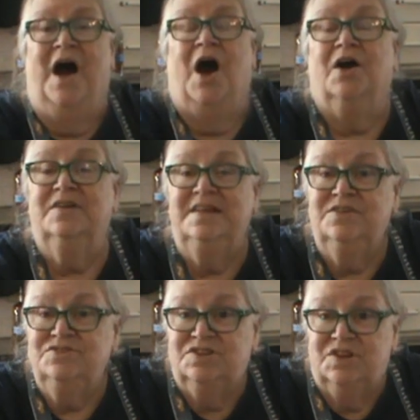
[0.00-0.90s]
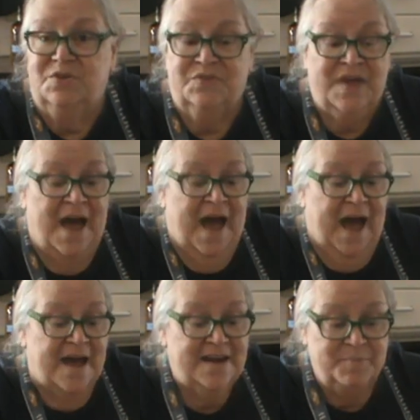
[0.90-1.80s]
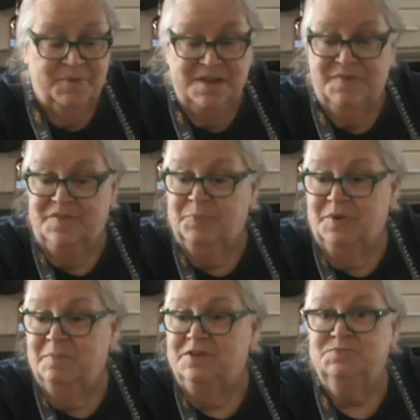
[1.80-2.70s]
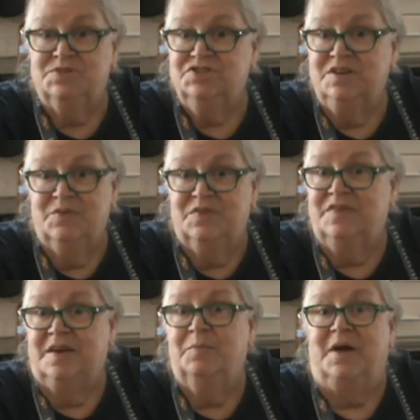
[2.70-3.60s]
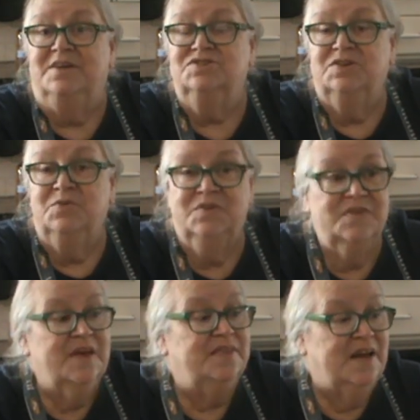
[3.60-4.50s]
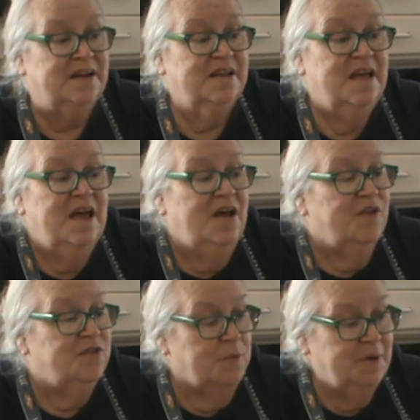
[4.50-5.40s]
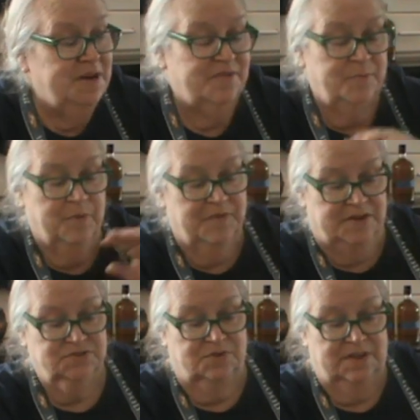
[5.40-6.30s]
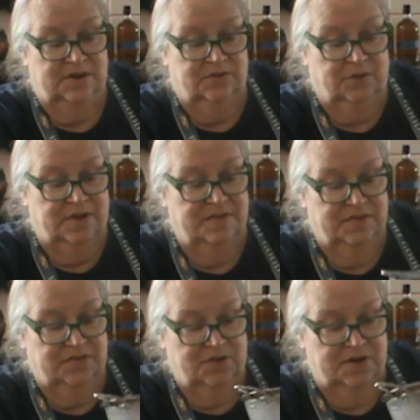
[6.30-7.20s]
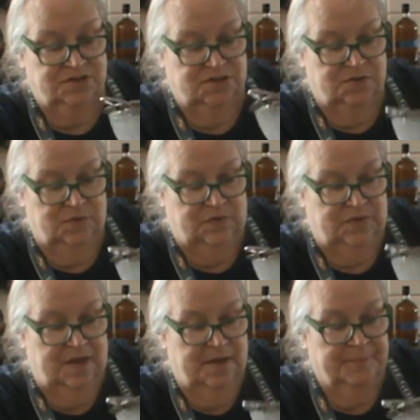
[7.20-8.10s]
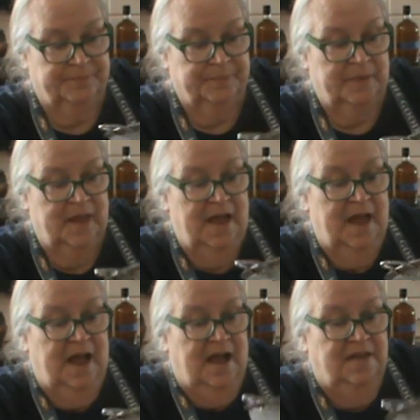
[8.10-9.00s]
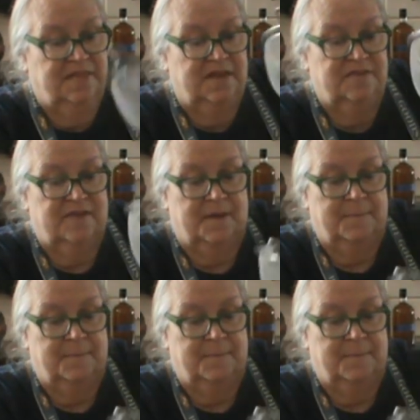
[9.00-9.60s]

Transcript: our cleaner to use. And I believe it's pretty much what she uses anyway. She uses like that. So many of the professional cleaners are even starting to use these